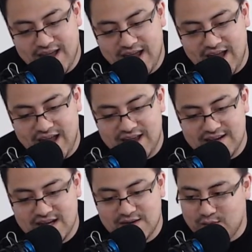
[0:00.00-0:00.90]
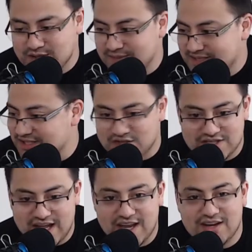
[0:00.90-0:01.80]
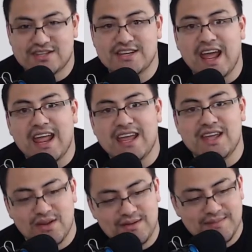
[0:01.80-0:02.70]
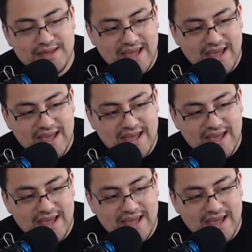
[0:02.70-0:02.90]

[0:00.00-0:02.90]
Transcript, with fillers: And, of course, my sister's not here today either.